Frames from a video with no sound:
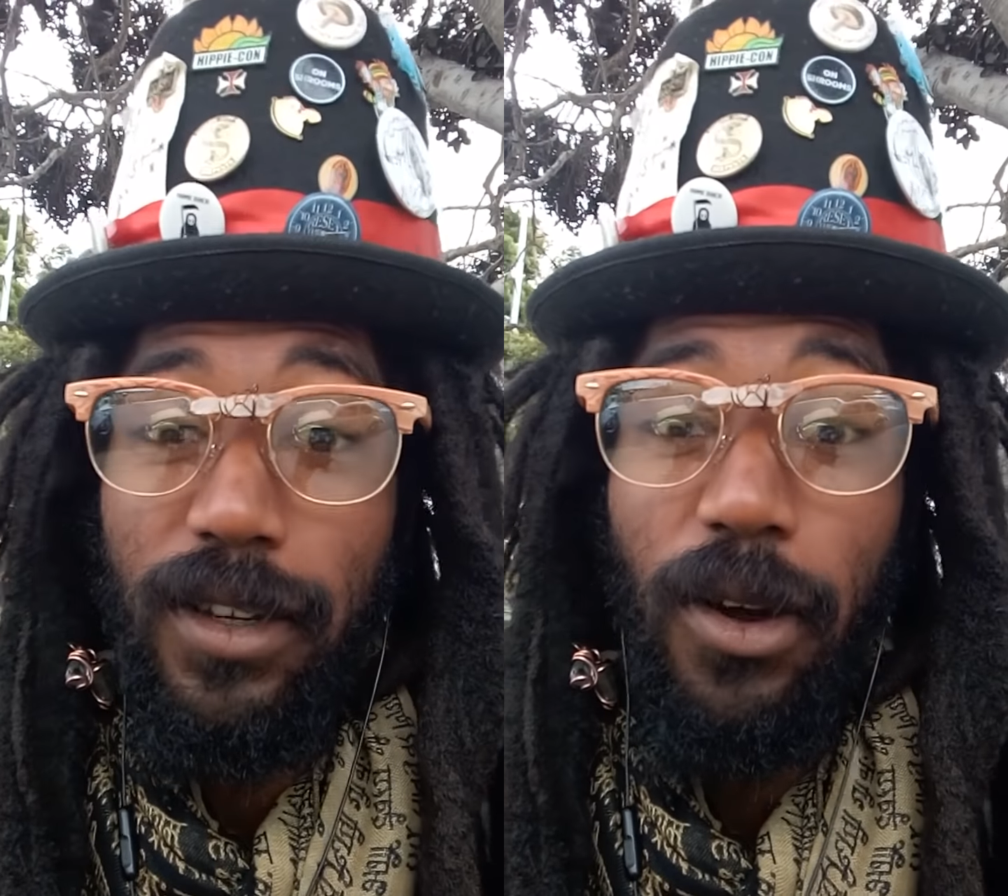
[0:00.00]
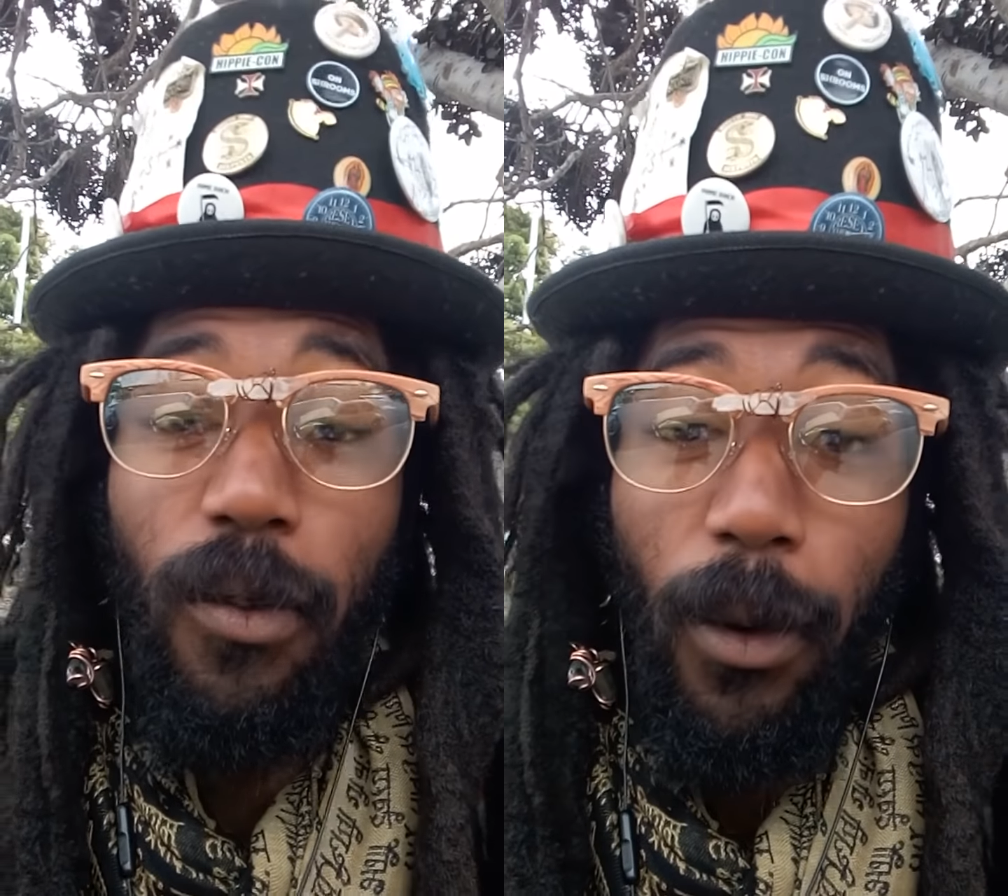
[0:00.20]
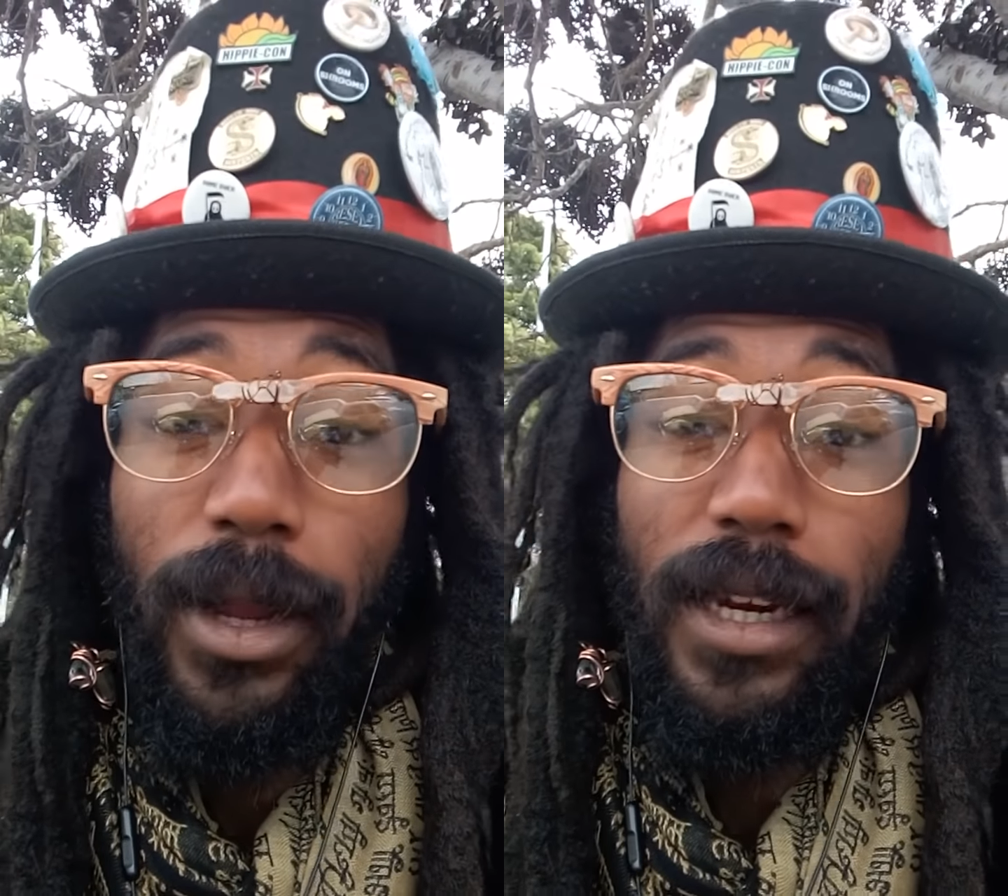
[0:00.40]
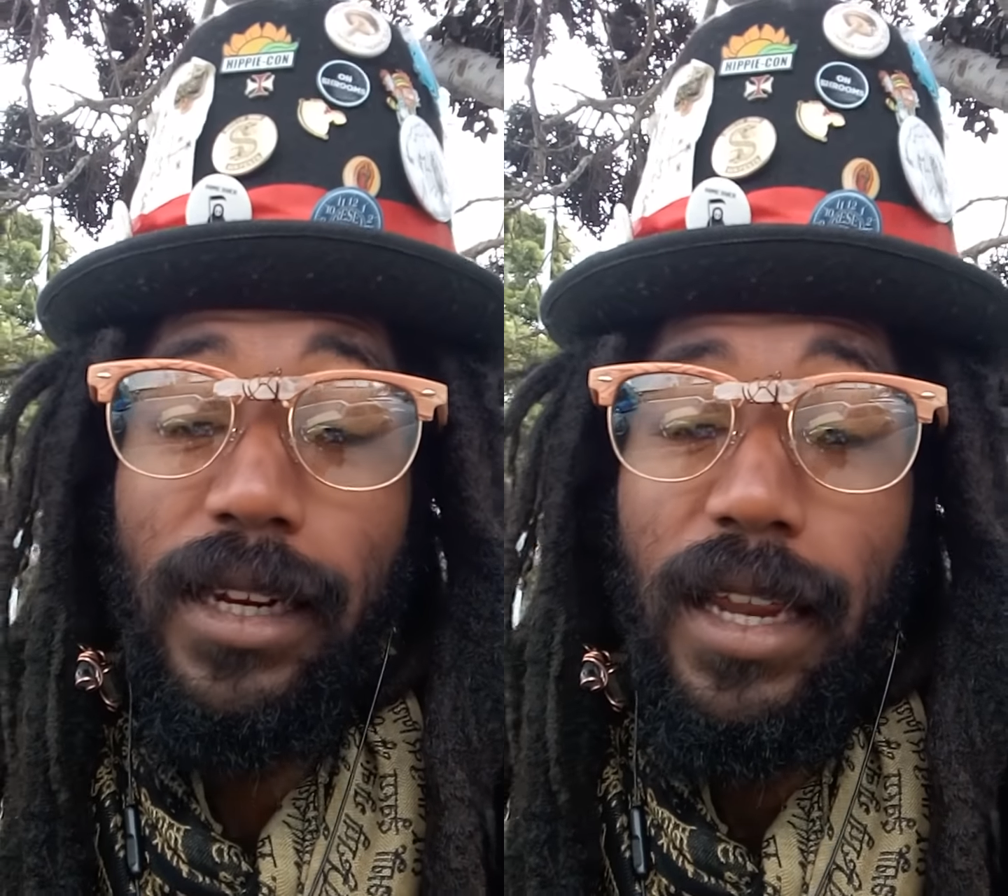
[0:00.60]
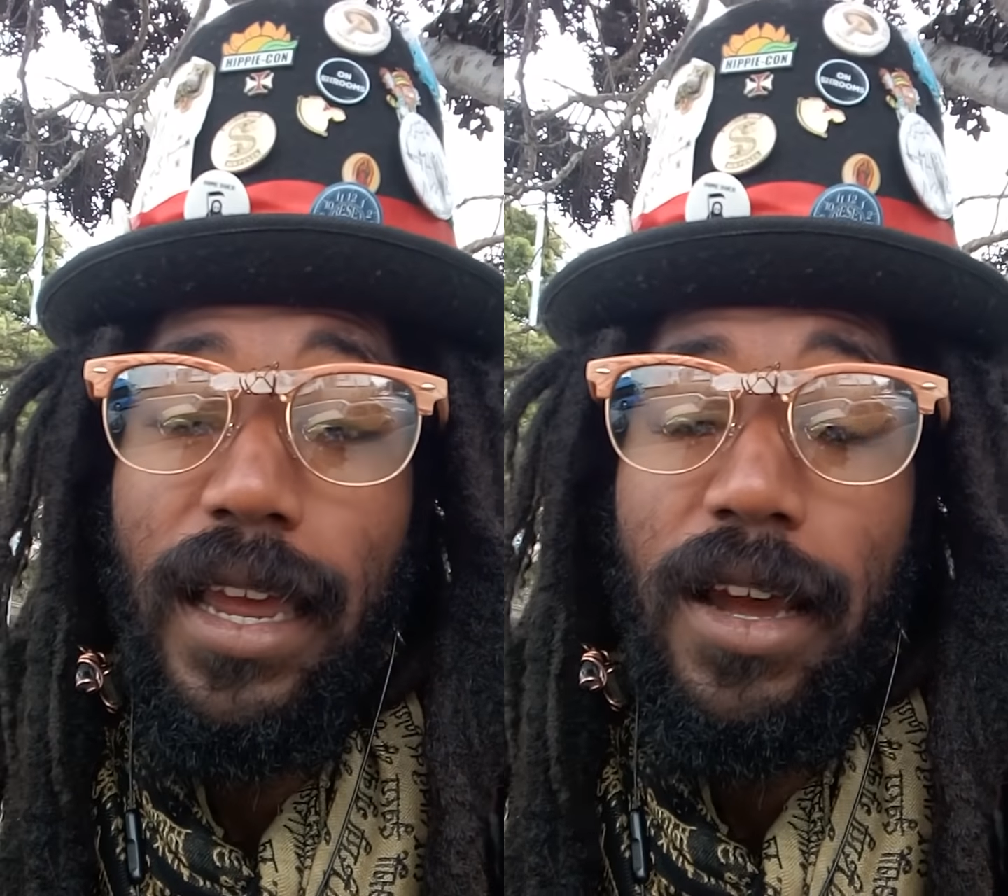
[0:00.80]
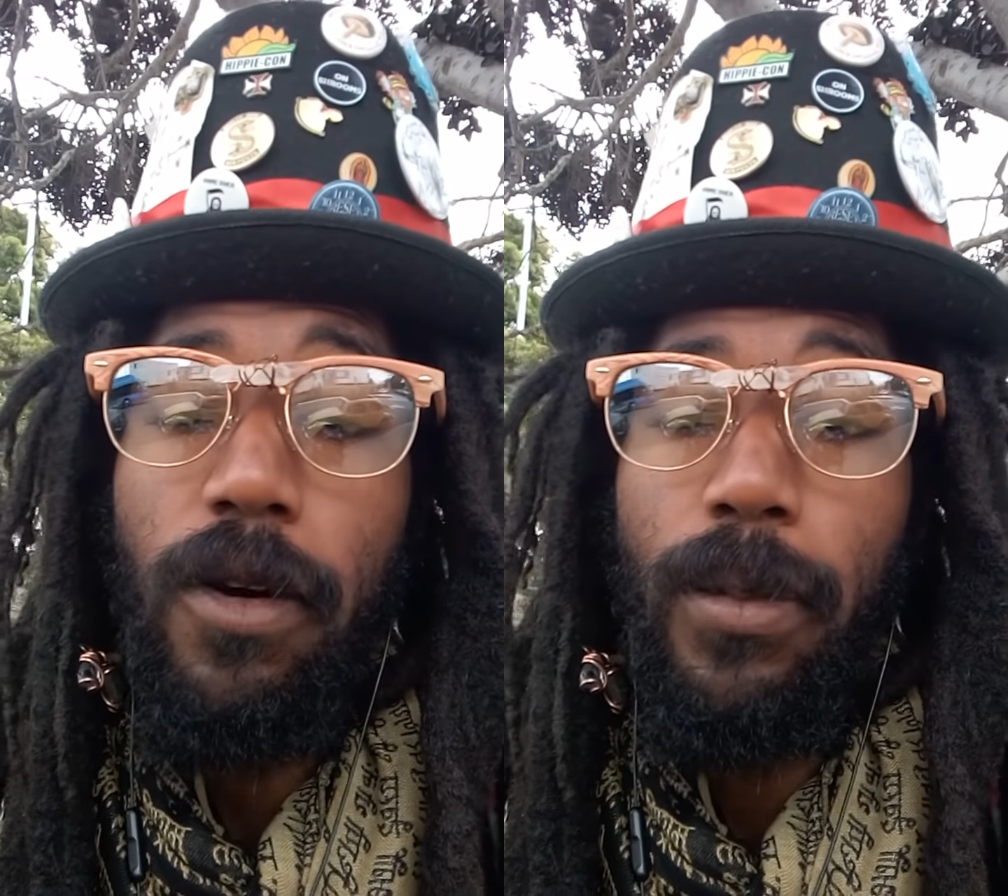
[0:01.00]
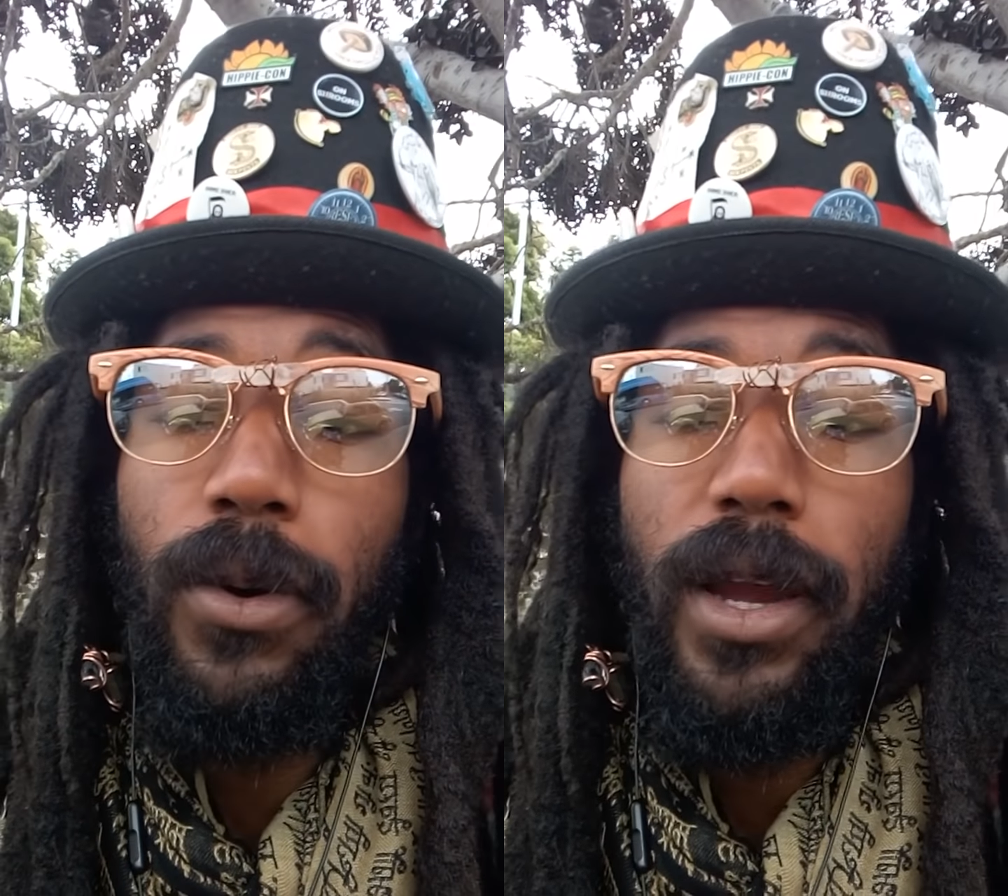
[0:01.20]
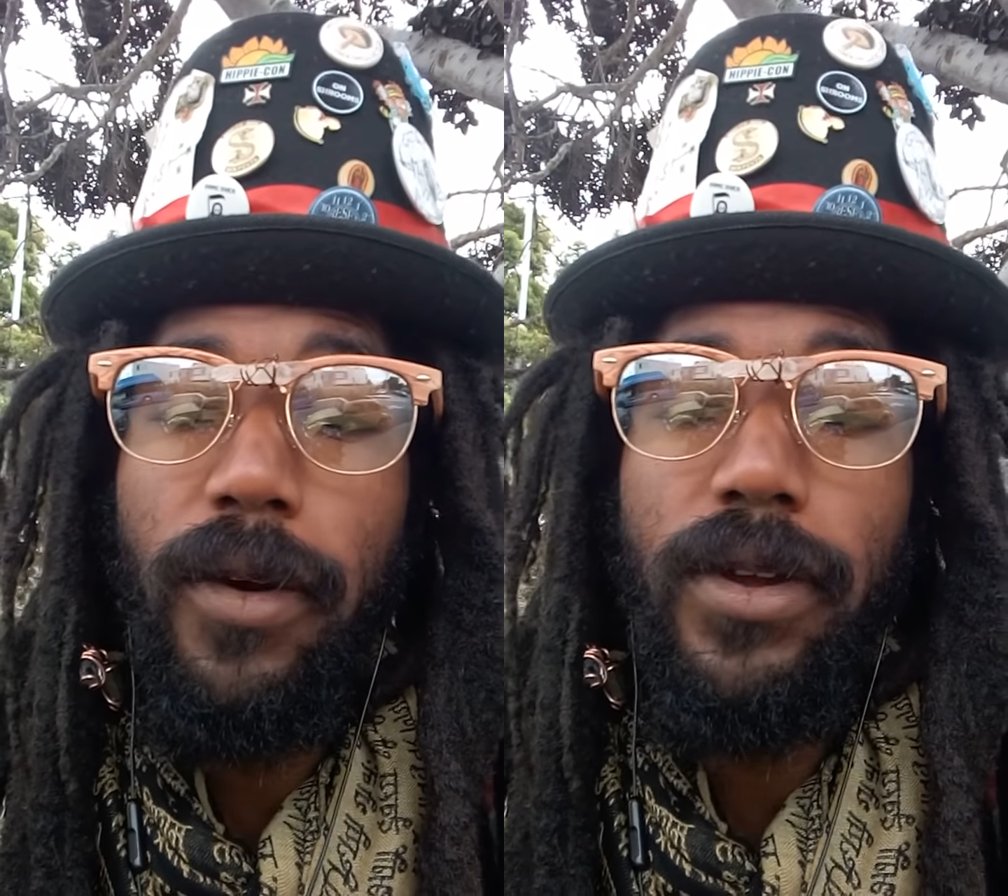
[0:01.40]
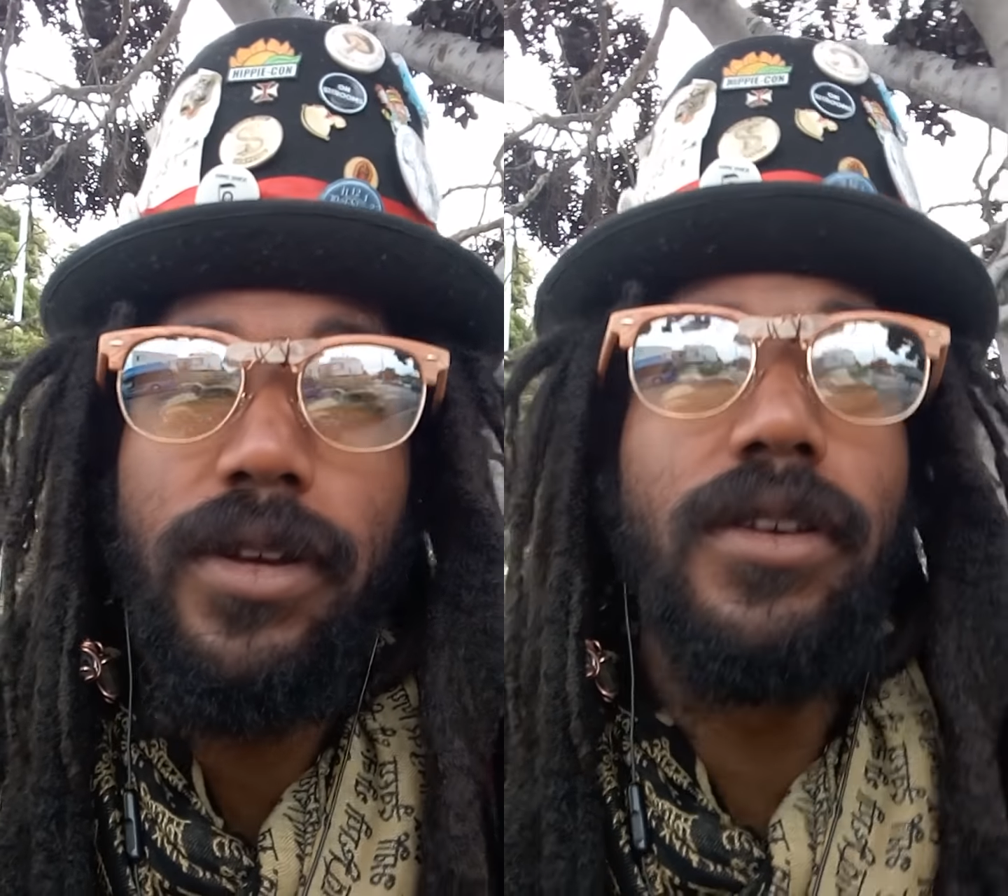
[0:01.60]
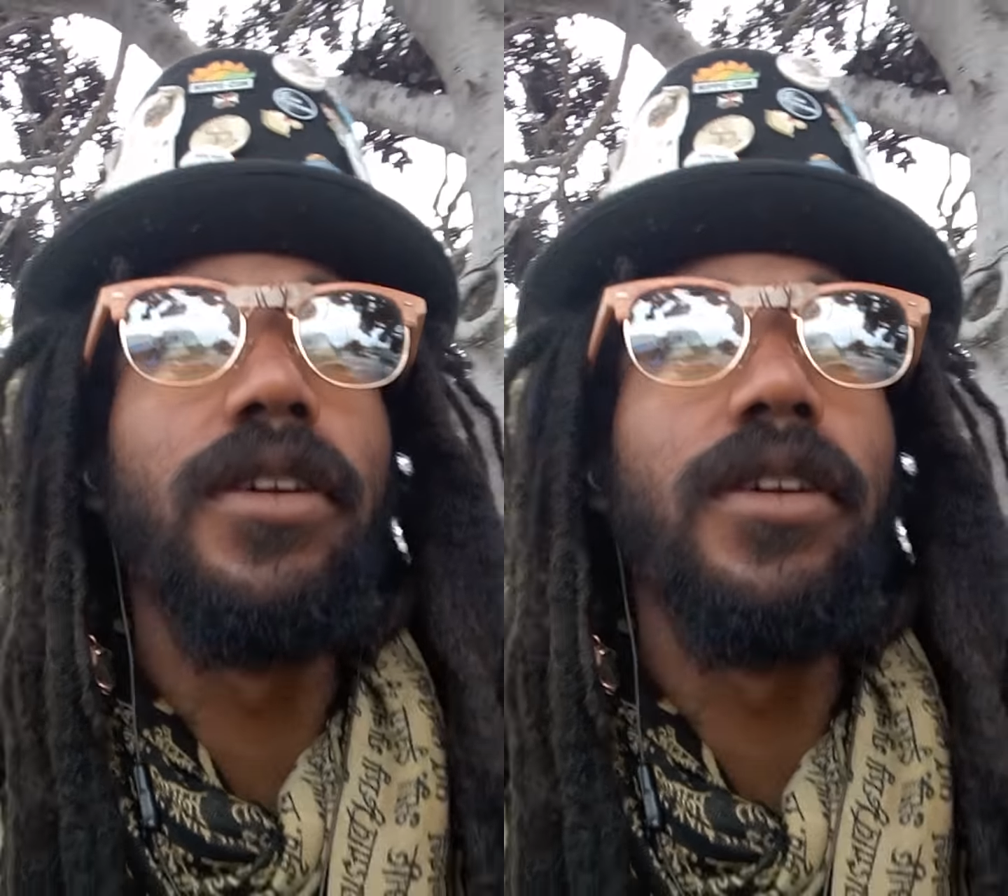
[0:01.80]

you know, working in the elbow area.